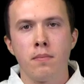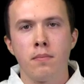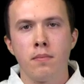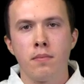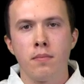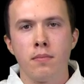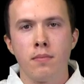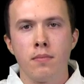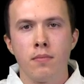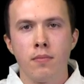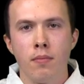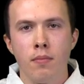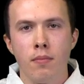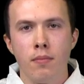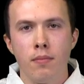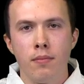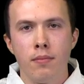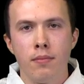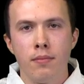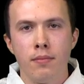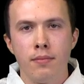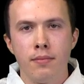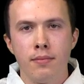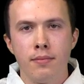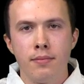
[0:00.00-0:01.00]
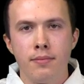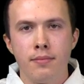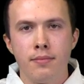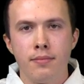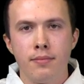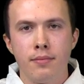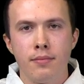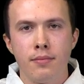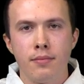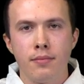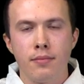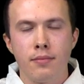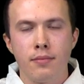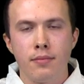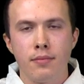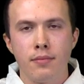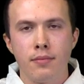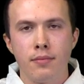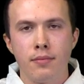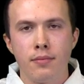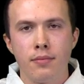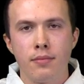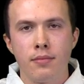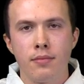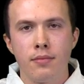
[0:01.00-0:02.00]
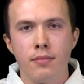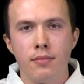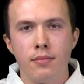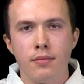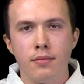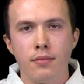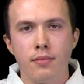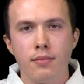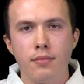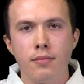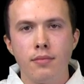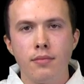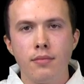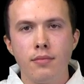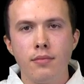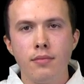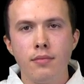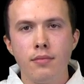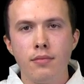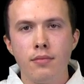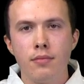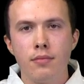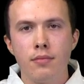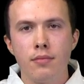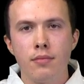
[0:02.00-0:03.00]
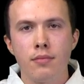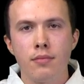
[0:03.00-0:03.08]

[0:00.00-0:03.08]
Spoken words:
[no speech]